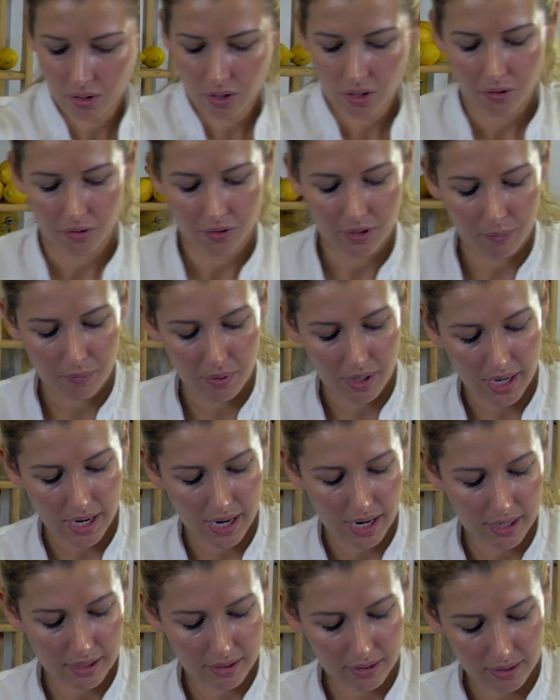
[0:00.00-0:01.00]
Using my
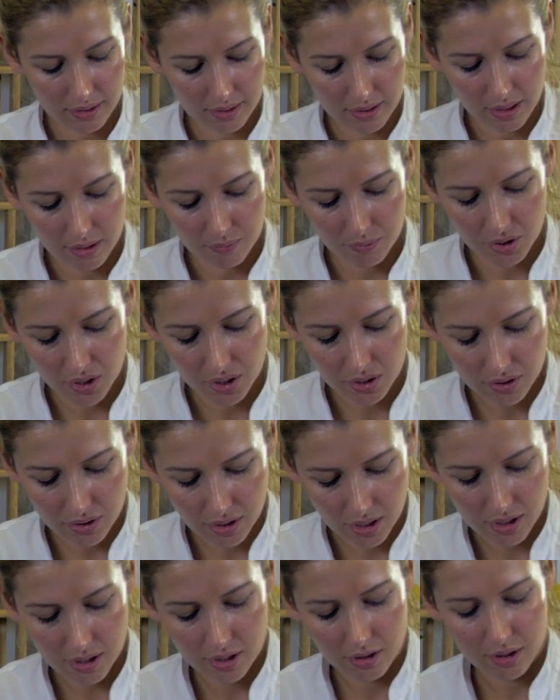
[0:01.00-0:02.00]
hands, I'm just
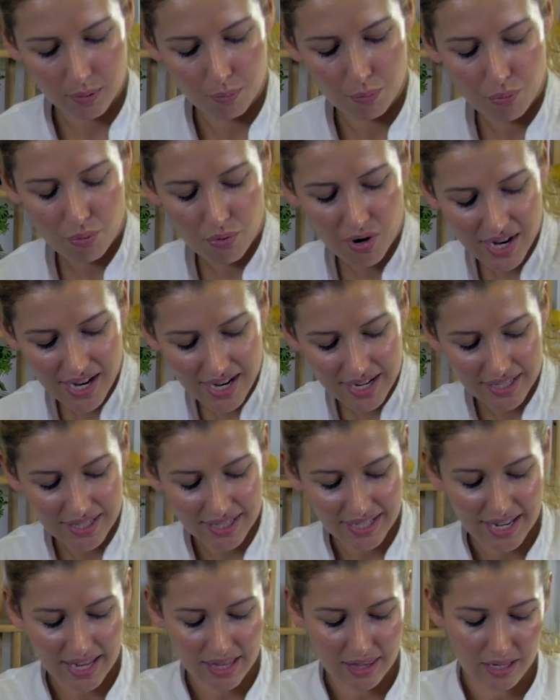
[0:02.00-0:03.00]
going to bring it
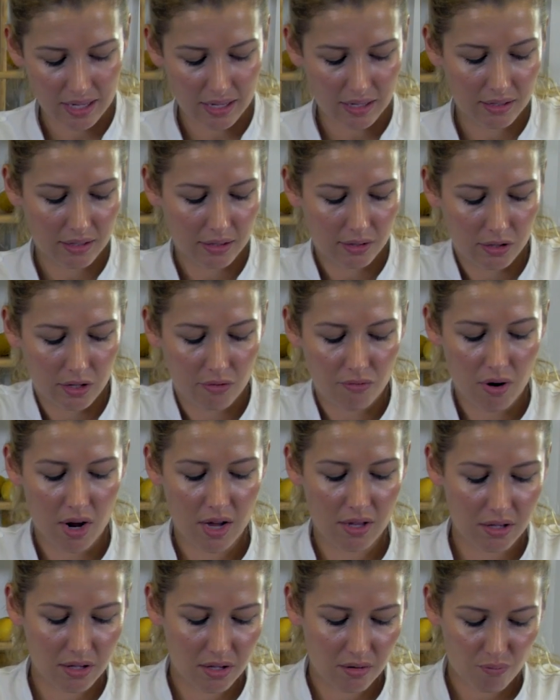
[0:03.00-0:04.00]
together. So
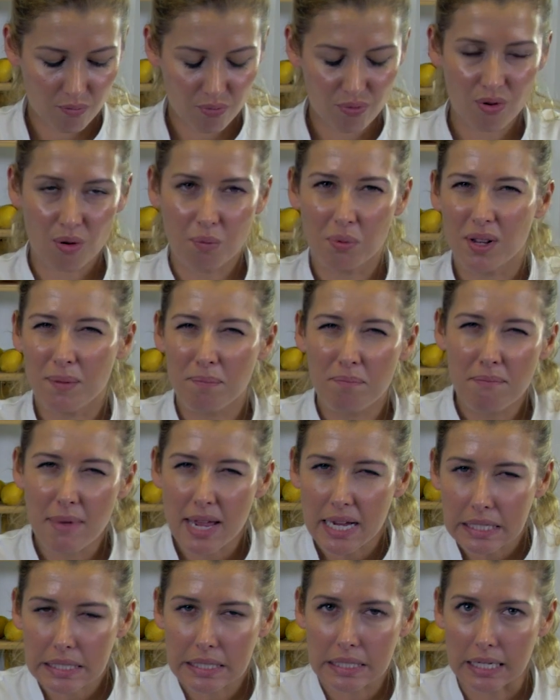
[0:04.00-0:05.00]
rather than properly
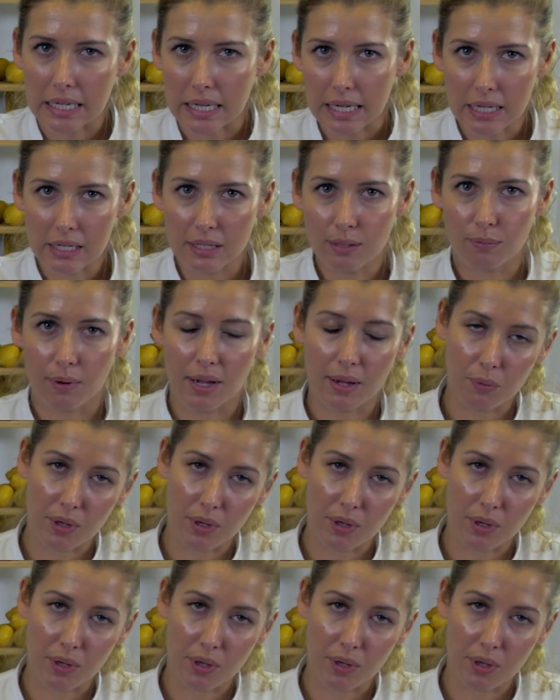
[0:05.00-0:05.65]
mixing it, where